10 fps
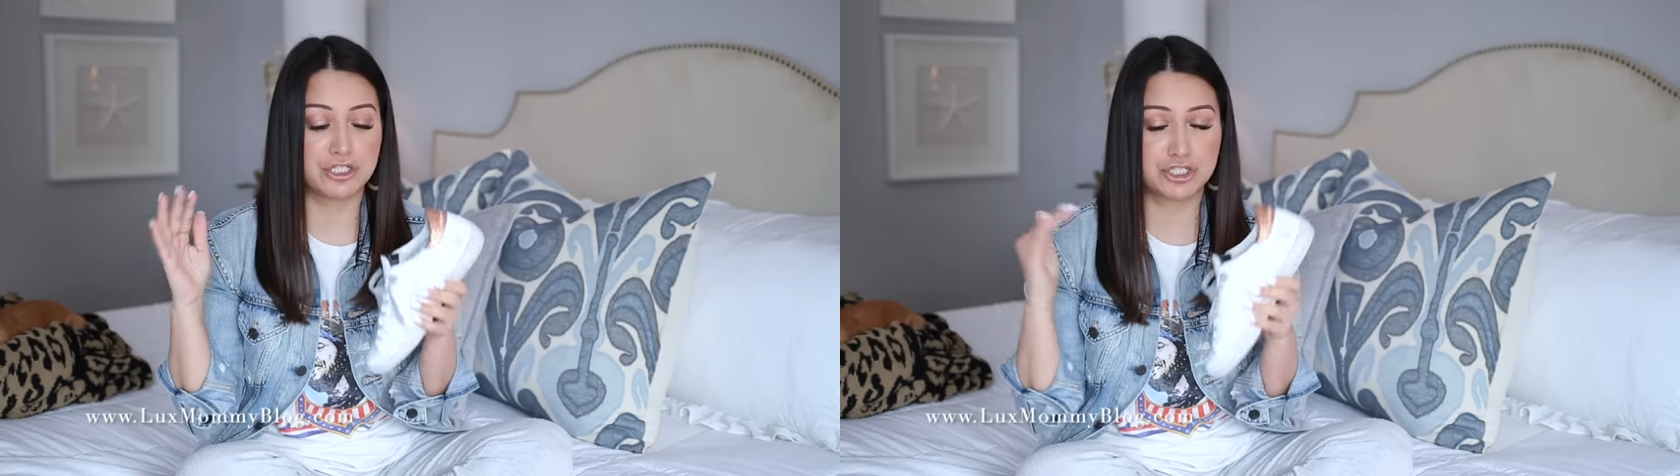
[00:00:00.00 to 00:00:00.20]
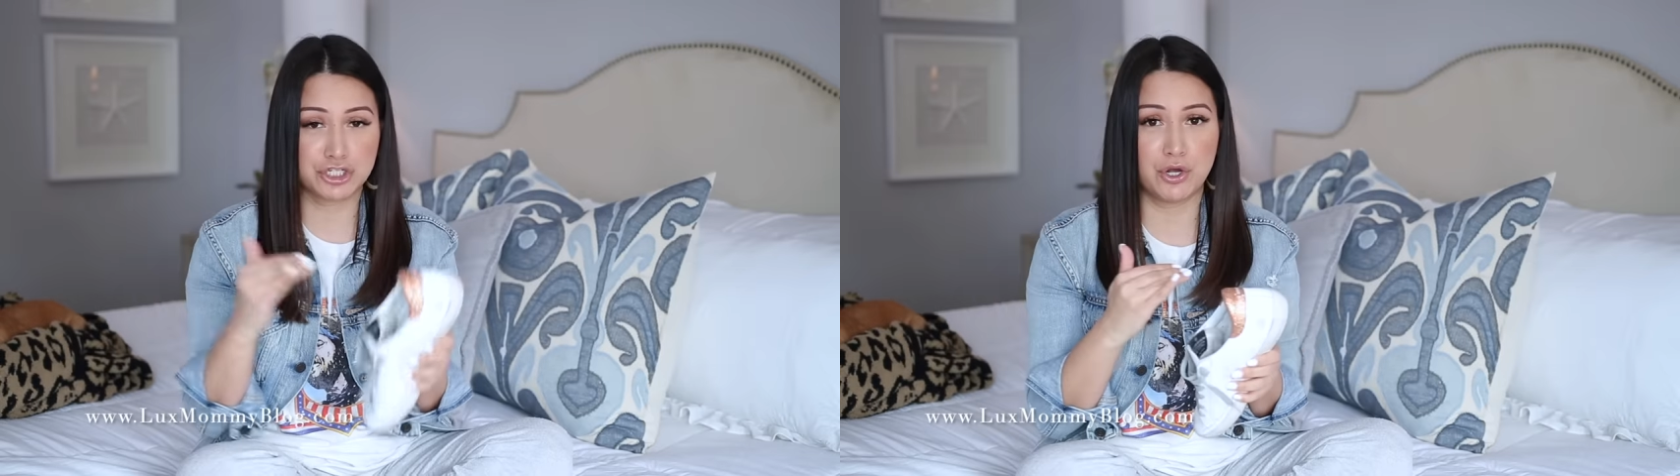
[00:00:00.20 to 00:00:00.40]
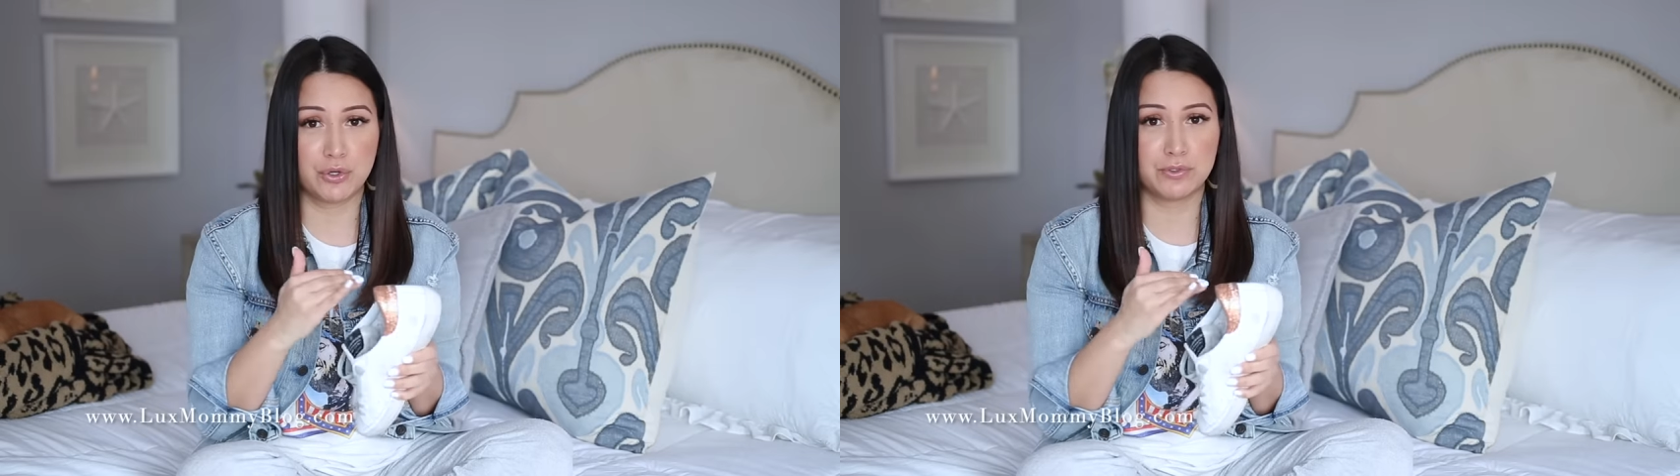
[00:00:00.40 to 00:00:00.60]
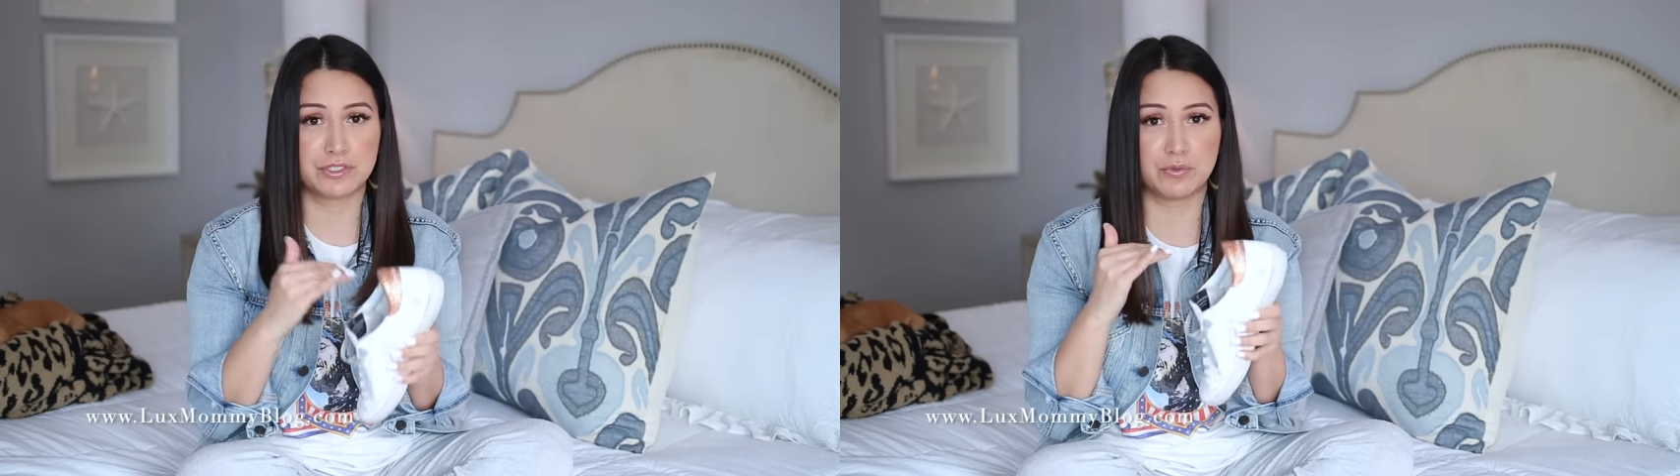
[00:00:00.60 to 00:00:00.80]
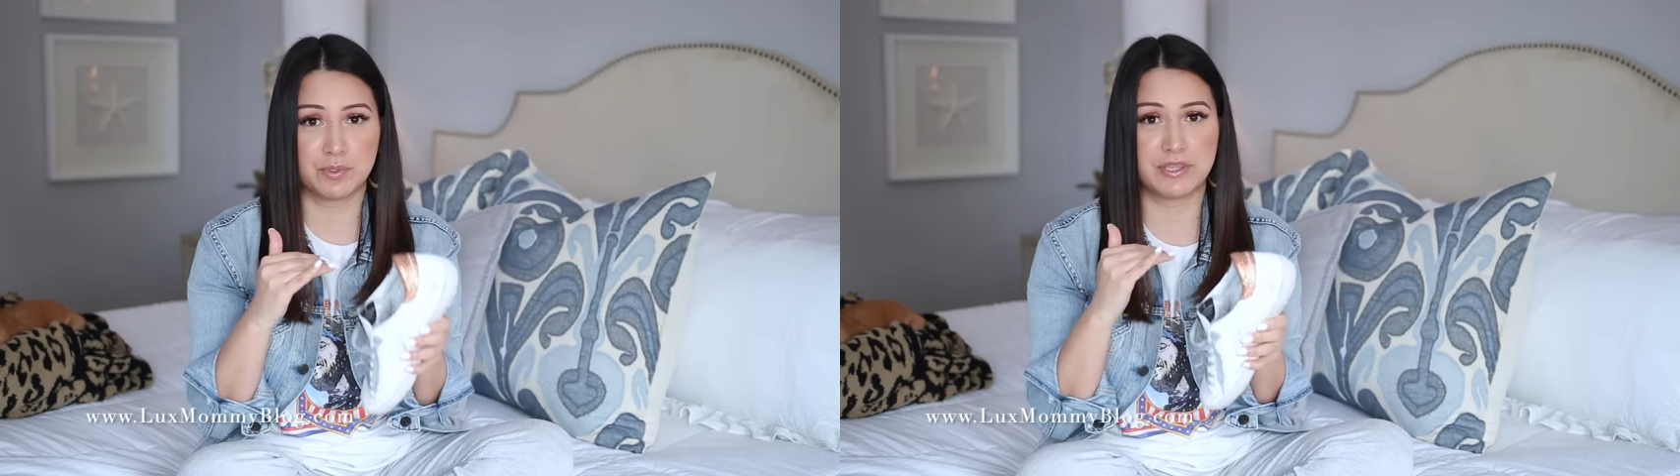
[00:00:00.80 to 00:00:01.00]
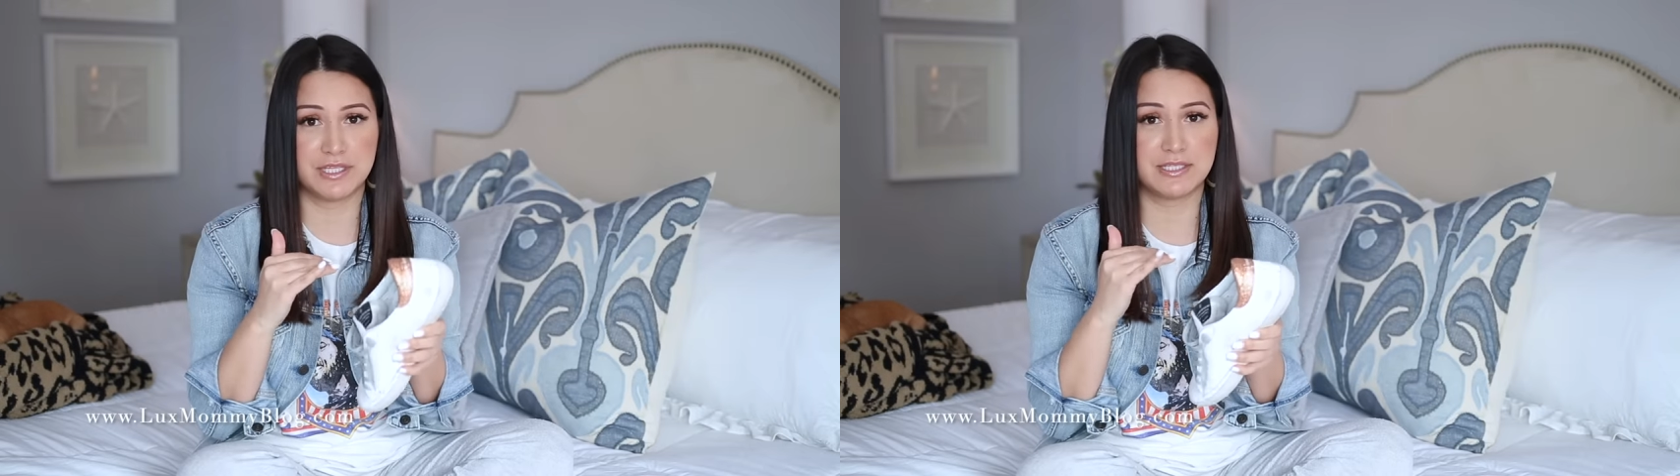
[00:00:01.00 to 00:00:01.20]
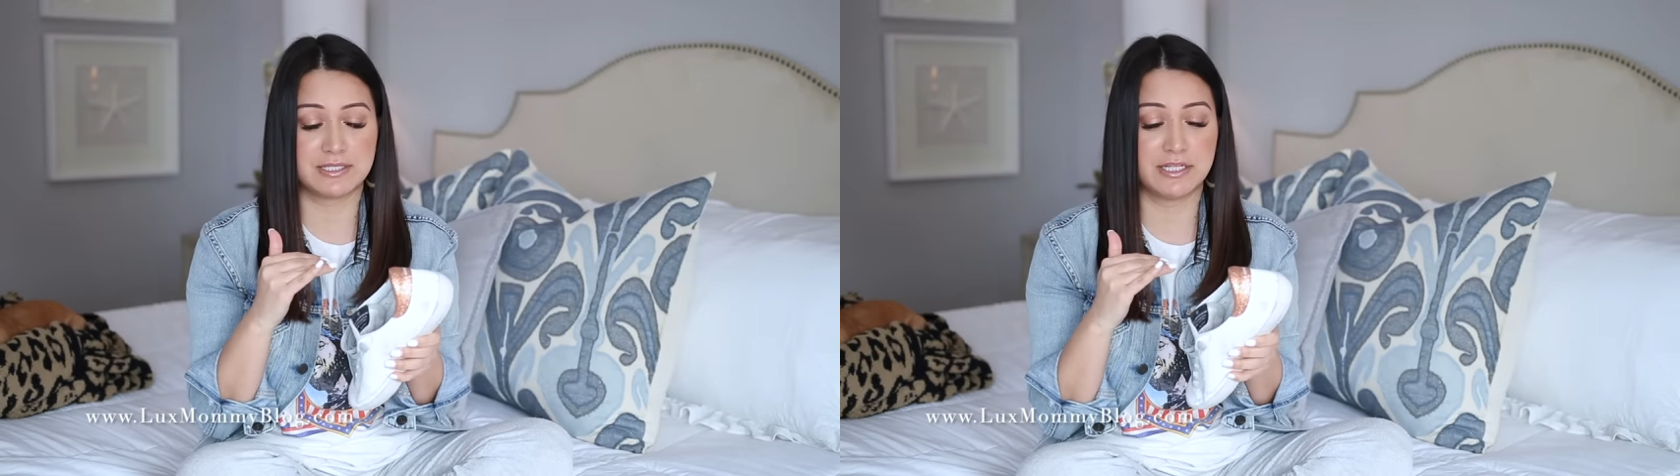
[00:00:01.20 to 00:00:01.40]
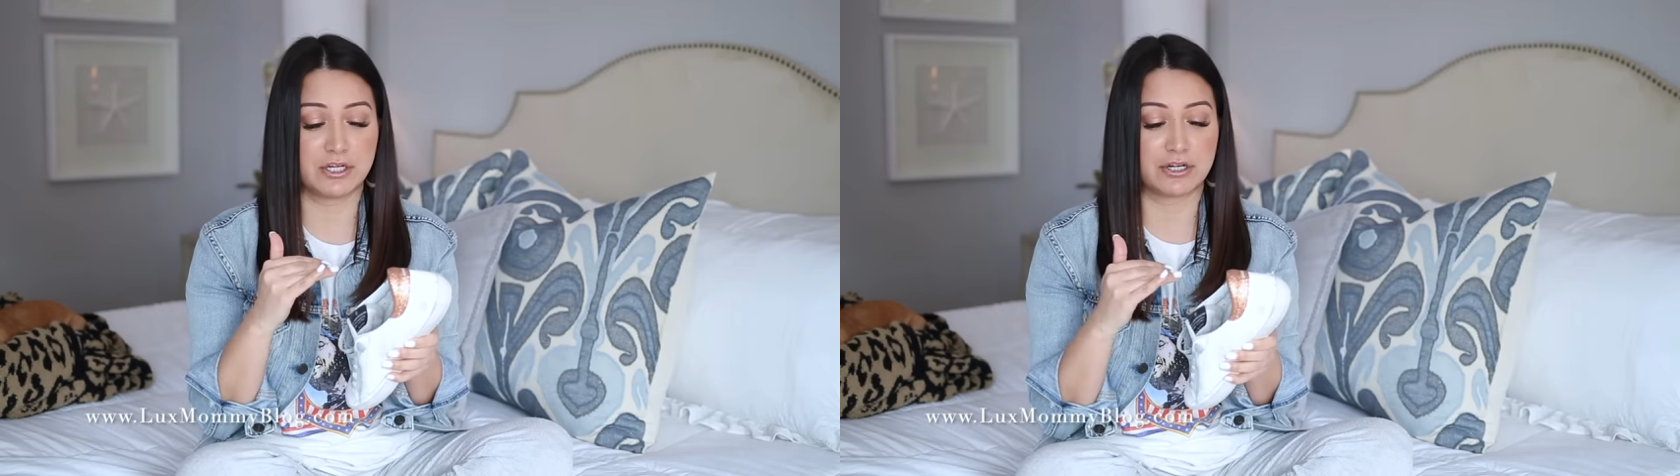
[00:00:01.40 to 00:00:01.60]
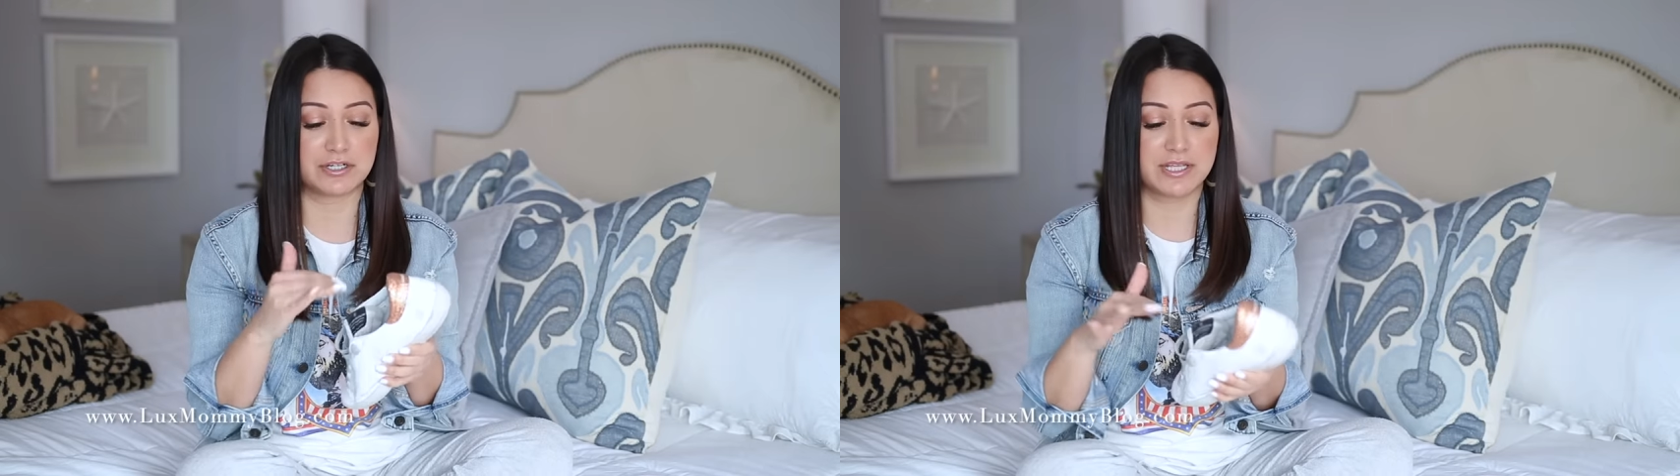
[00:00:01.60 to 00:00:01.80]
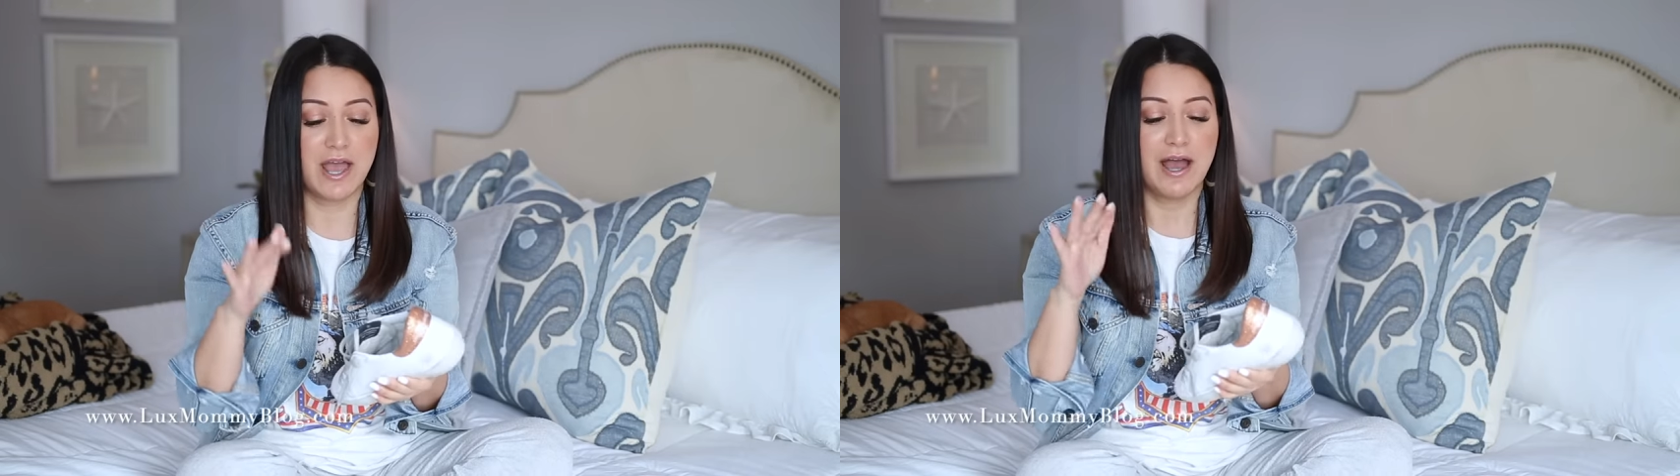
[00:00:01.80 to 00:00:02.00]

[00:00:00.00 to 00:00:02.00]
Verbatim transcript: shows with these sneakers.